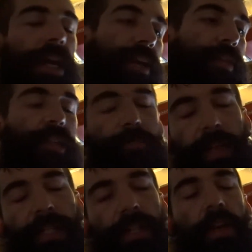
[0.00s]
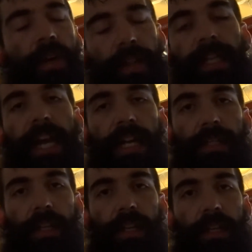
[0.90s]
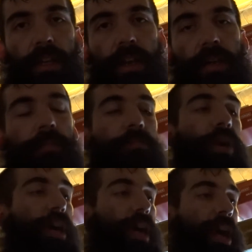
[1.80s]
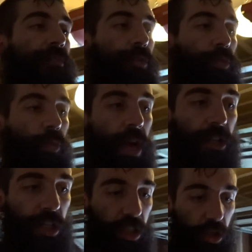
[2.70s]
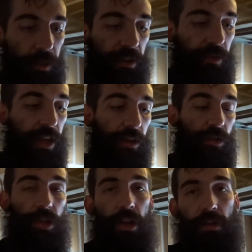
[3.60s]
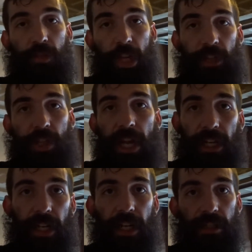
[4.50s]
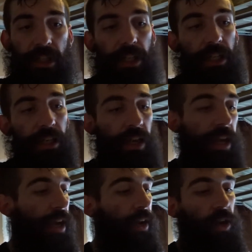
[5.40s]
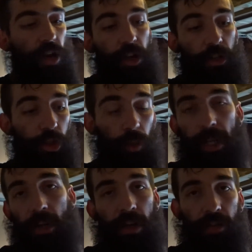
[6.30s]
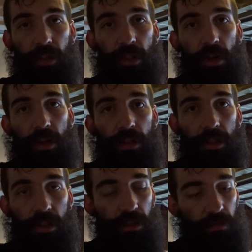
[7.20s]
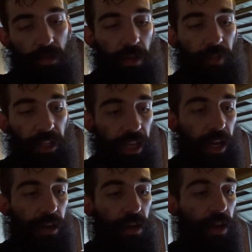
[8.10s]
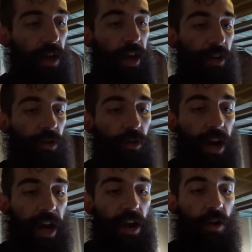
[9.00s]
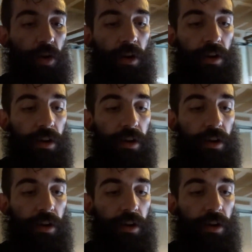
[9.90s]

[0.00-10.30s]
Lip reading: It even explains it on the gasket, but after watching so many videos of changing a head gasket and doing it on other cars and stuff like that, I know how